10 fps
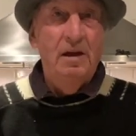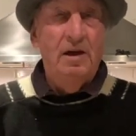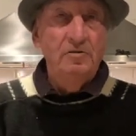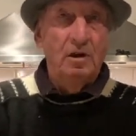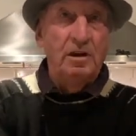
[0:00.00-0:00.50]

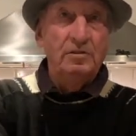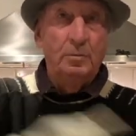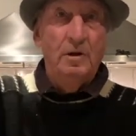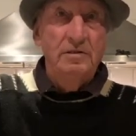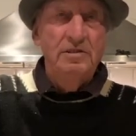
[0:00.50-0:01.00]
There's
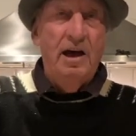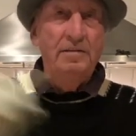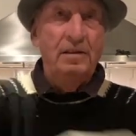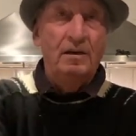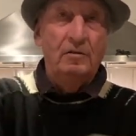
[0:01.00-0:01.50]
a
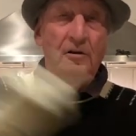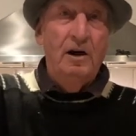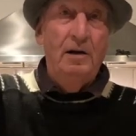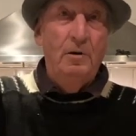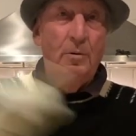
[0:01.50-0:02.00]
ton or
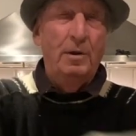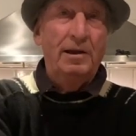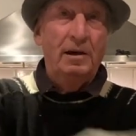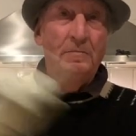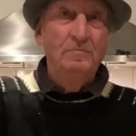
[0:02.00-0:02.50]

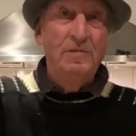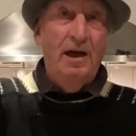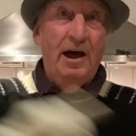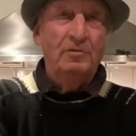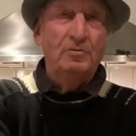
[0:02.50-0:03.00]

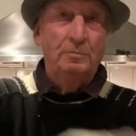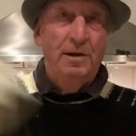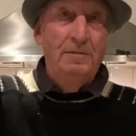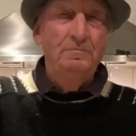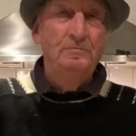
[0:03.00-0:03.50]
£100.